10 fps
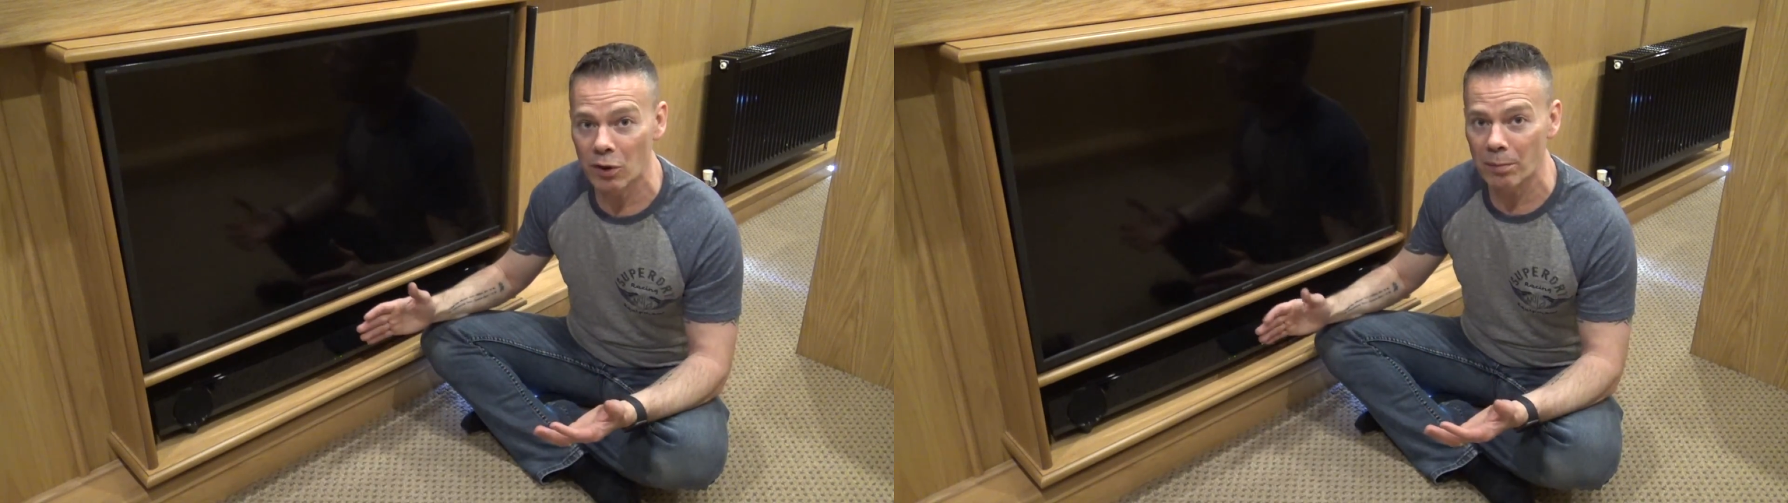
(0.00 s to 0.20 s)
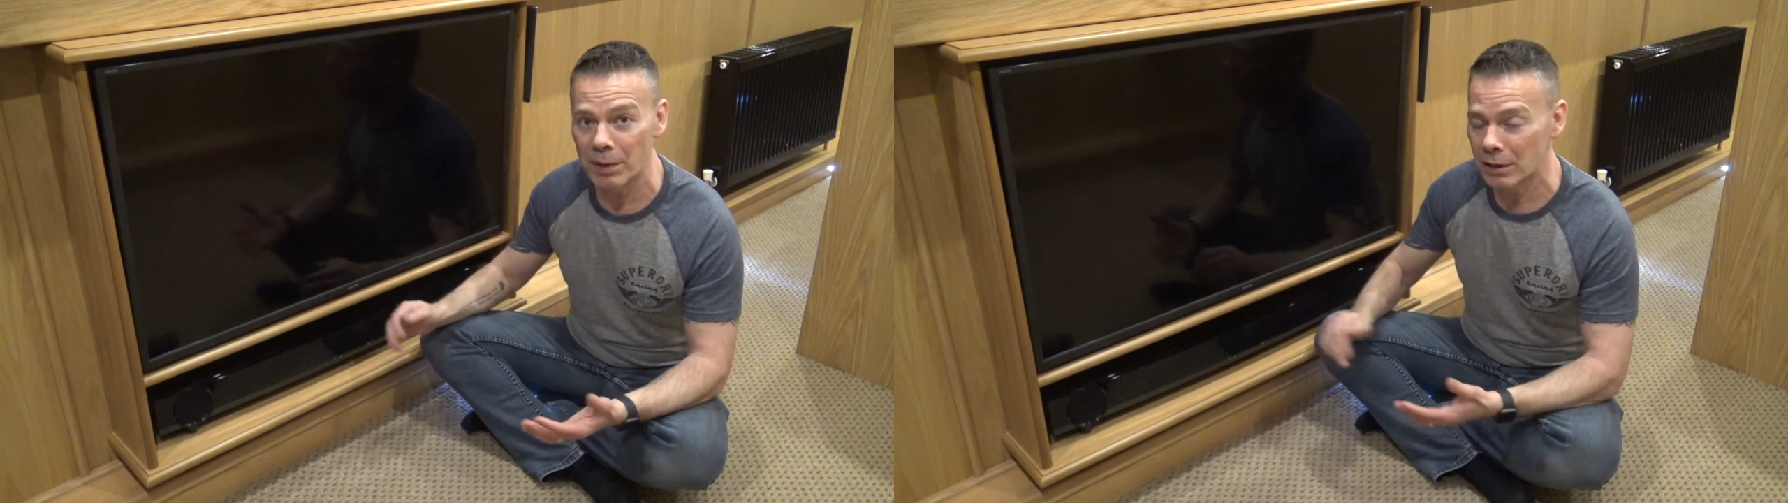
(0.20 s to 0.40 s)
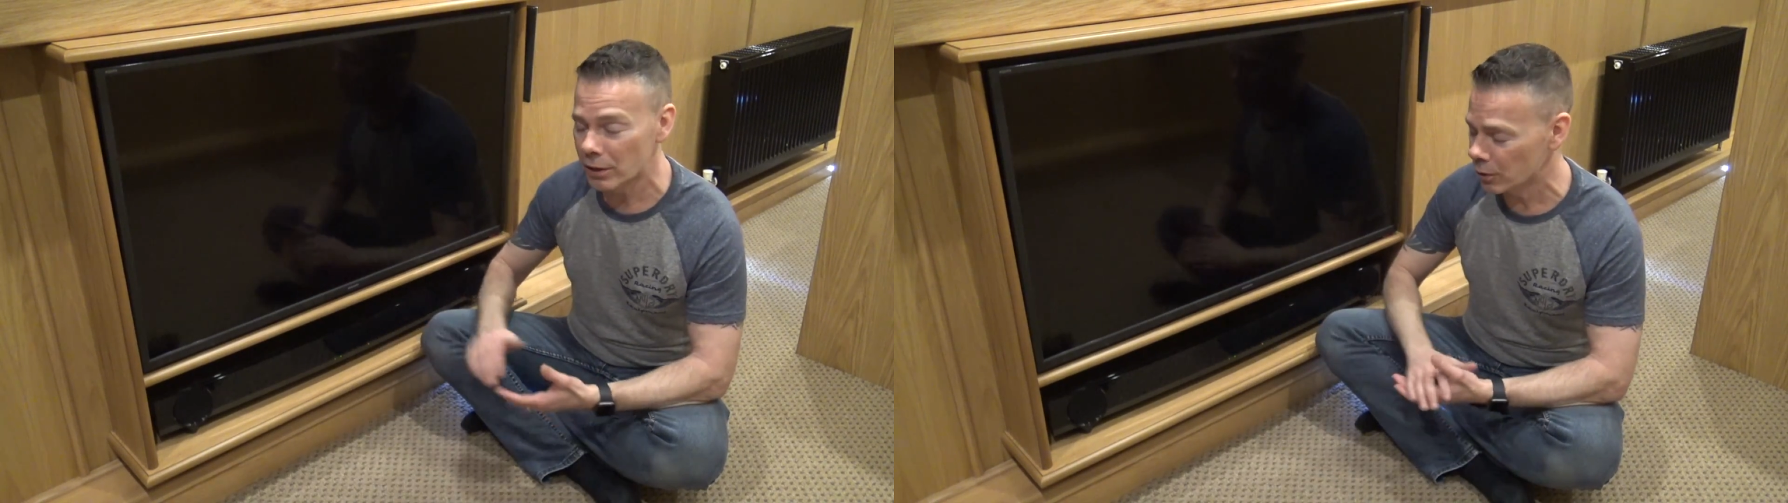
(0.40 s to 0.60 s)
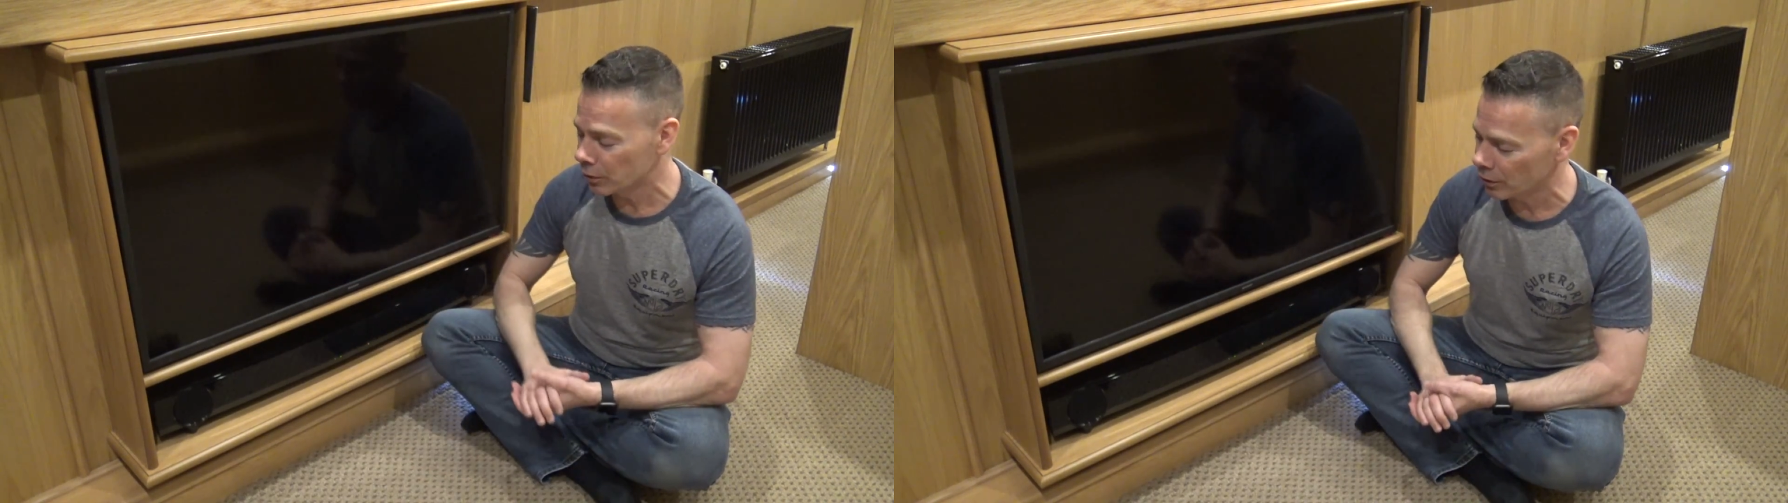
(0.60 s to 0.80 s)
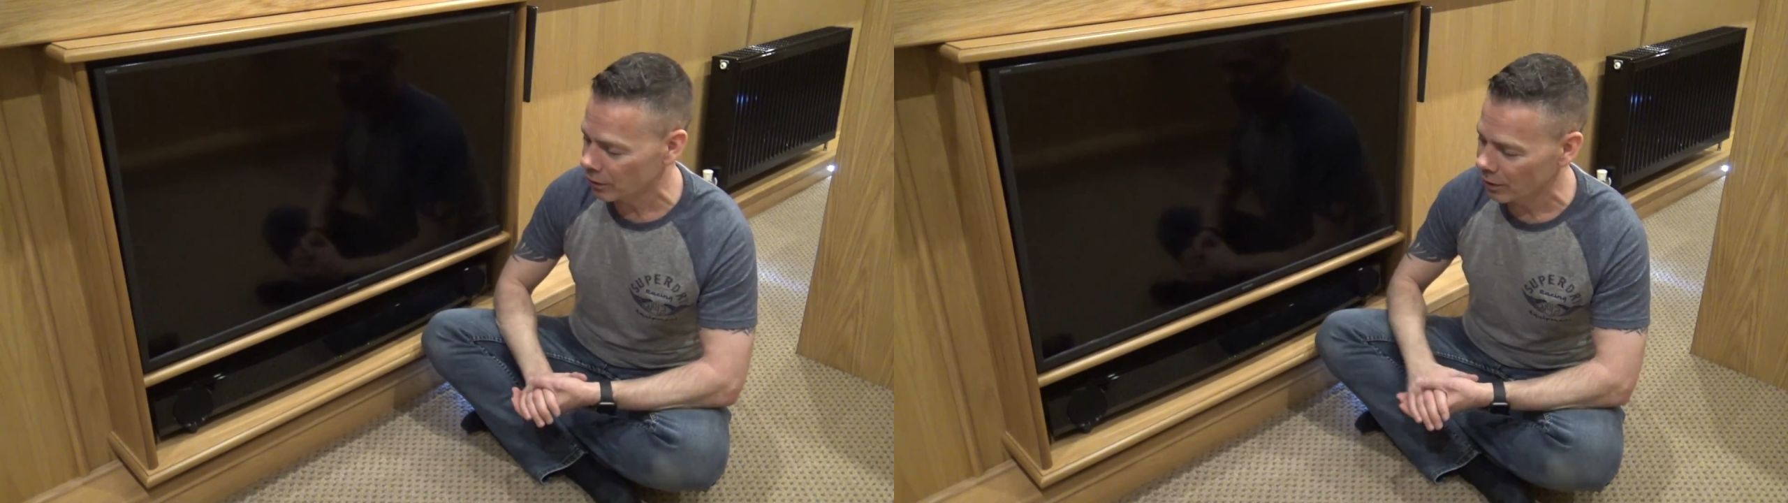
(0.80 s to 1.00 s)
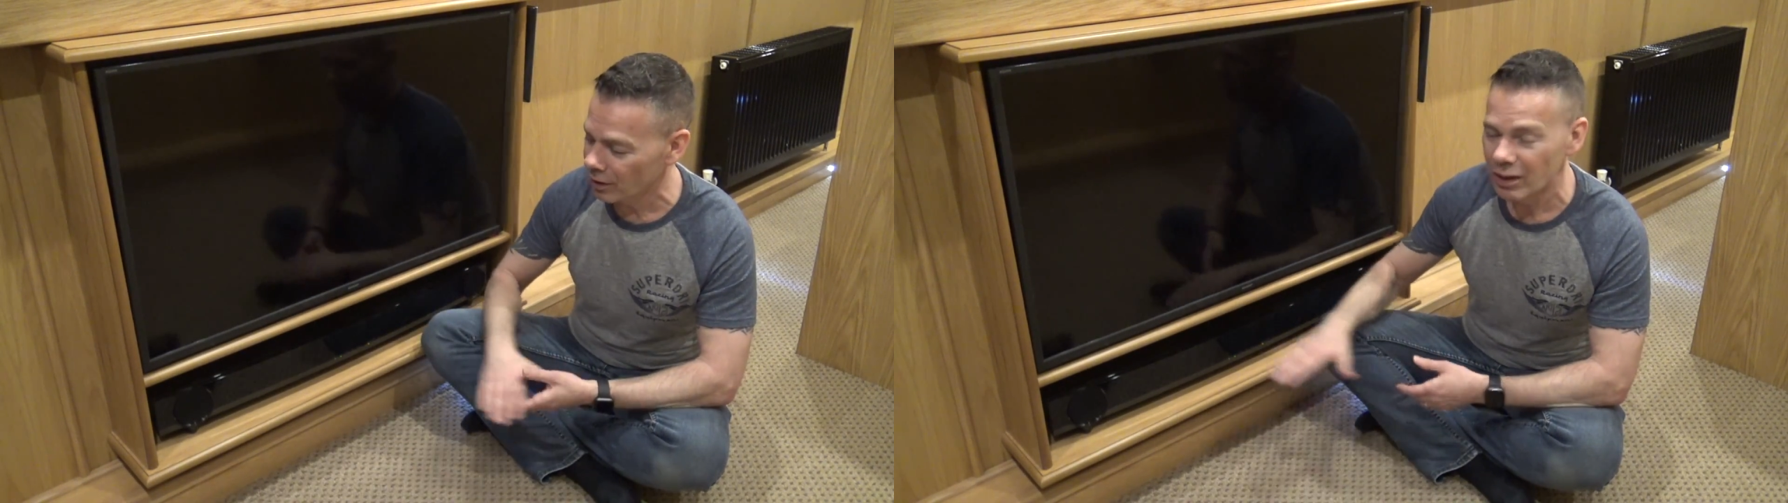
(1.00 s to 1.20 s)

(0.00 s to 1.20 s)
not been used.